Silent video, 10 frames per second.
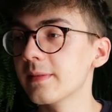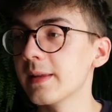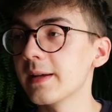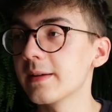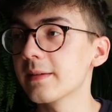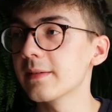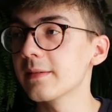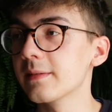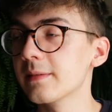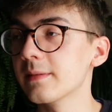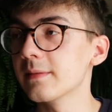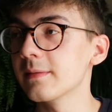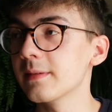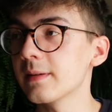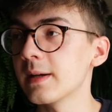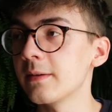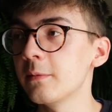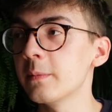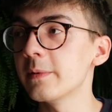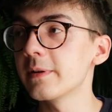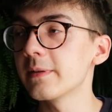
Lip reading: Like, I remember